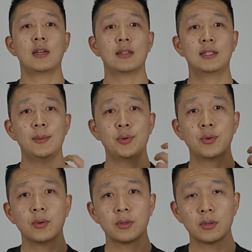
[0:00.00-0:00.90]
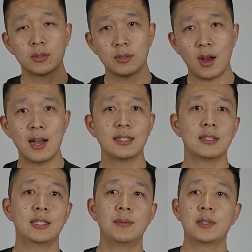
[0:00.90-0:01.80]
Now, the typical signs
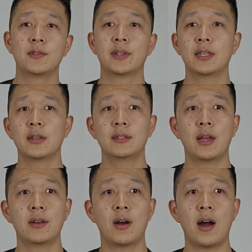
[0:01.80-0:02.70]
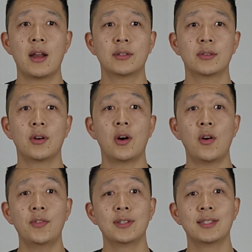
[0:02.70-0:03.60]
and symptoms of Achilles tendonitis
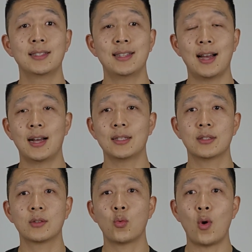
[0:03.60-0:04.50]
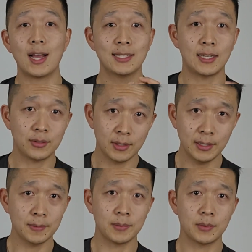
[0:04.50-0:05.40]
often starts quite
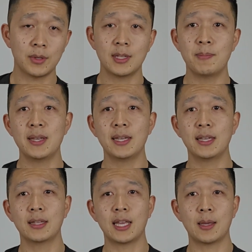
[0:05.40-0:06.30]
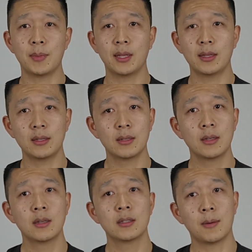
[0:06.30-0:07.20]
subtly. So in the beginning, there can be
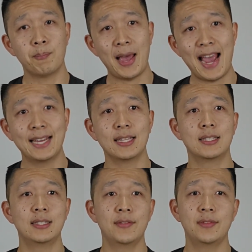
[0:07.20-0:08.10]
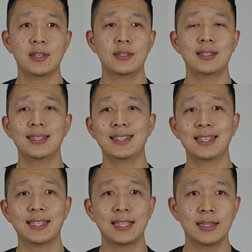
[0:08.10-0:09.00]
some pain and stiffness
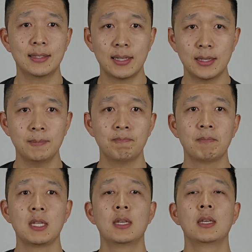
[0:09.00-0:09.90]
in the Achilles tendon.